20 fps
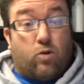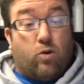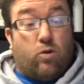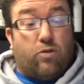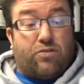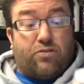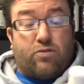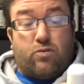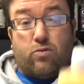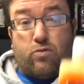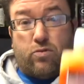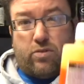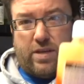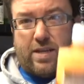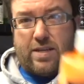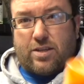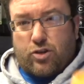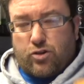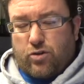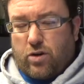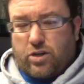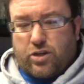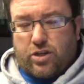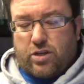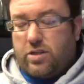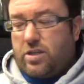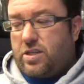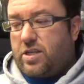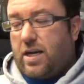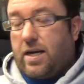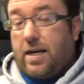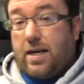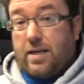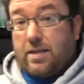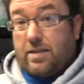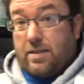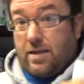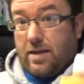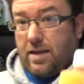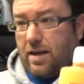go through the instructions
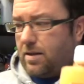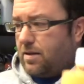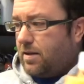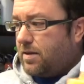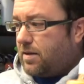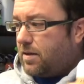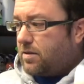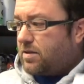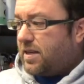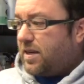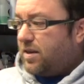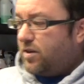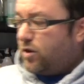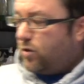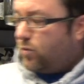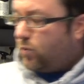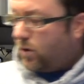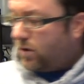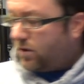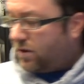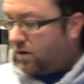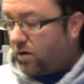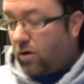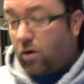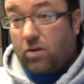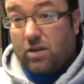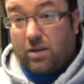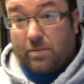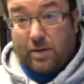and I'll tell you what they're all